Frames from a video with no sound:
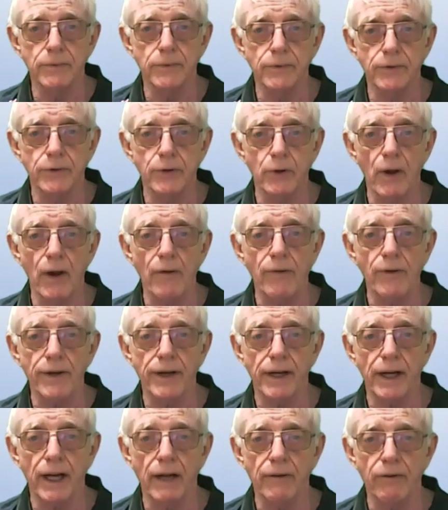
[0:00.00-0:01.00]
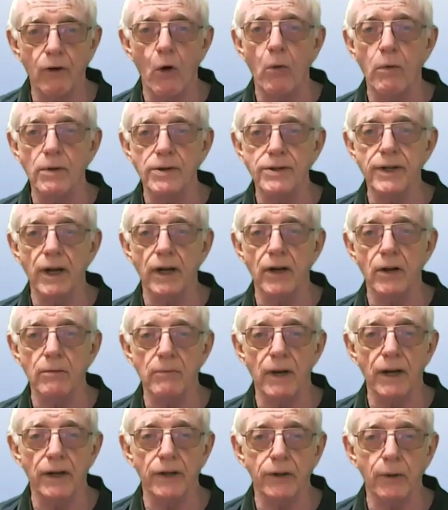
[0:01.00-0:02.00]
do everything I've always done on
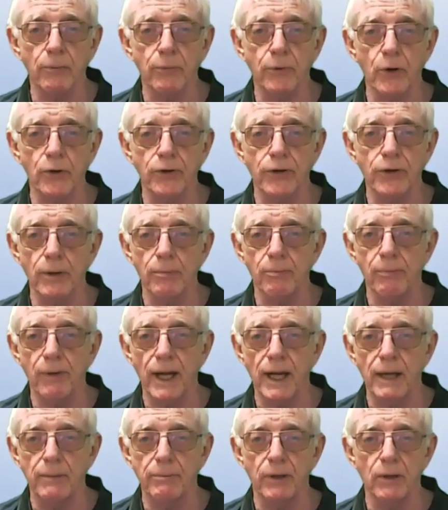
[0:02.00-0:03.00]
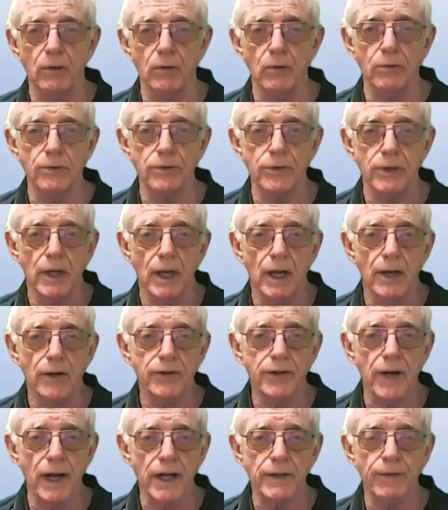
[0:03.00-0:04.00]
my computer, pay bills,
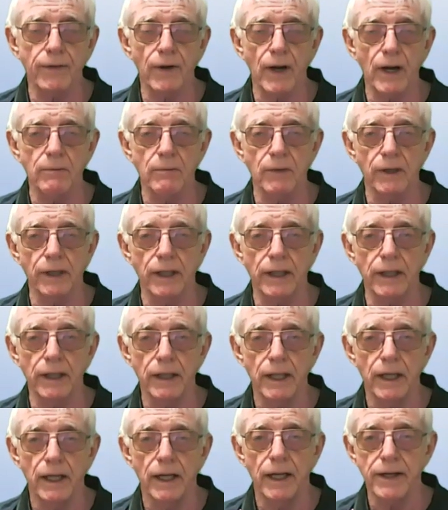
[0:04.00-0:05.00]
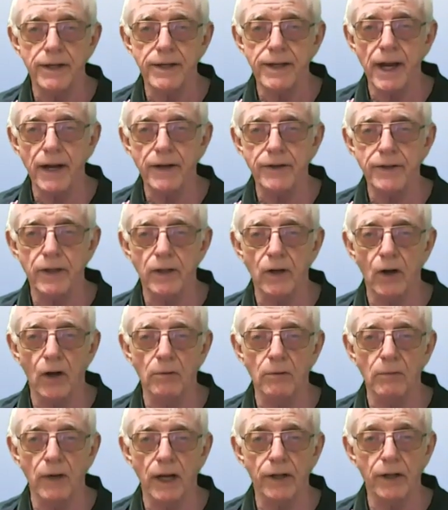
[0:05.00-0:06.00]
transfer money, etc.
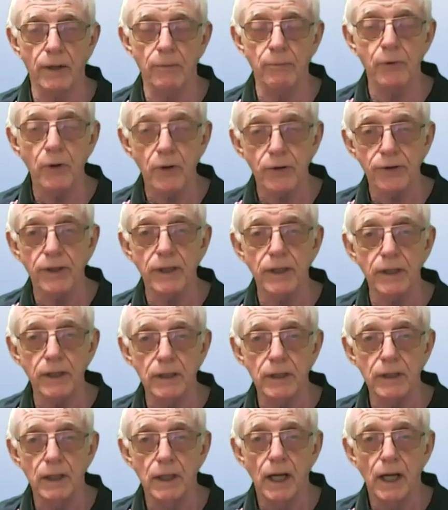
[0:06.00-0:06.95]
on my computer?